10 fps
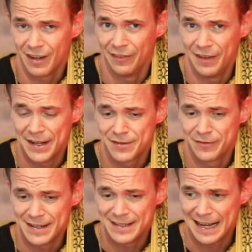That's
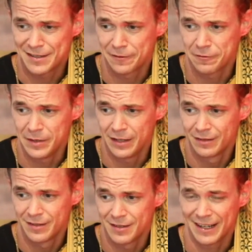fantastic for me.
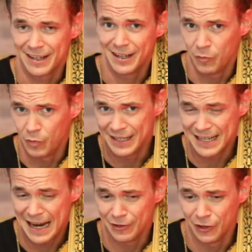It's like we get to
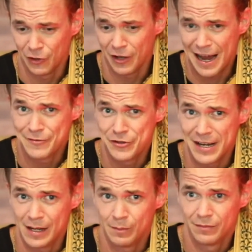have a little live
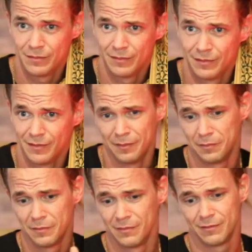jam.
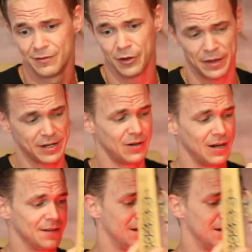So thank you guys.